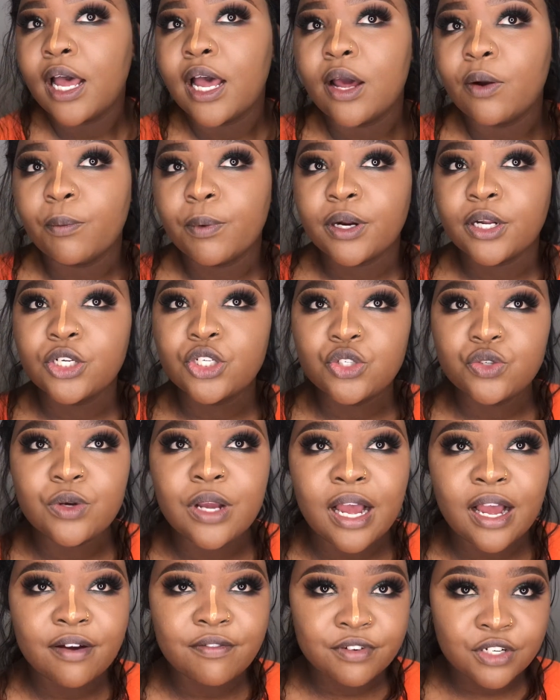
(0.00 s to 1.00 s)
and when I do
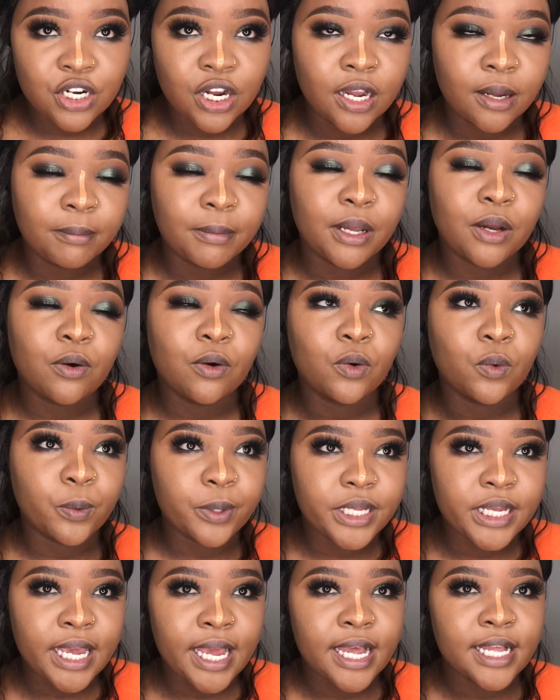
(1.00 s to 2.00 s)
have time, like on
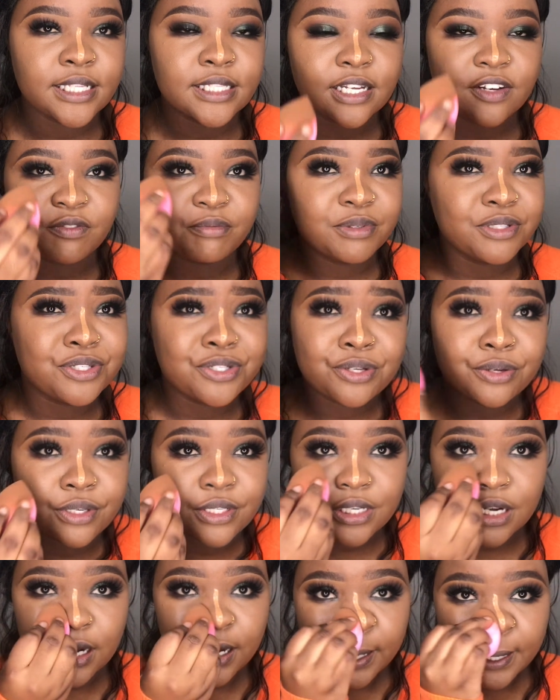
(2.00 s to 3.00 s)
weekends, I've been so
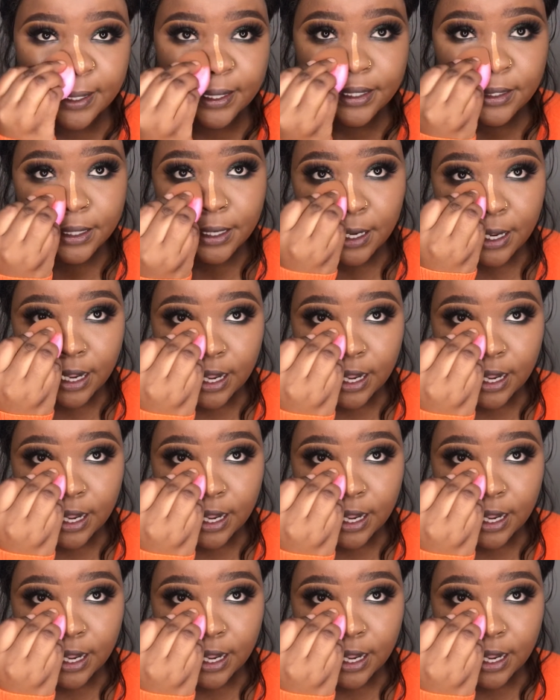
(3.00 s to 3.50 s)
tired,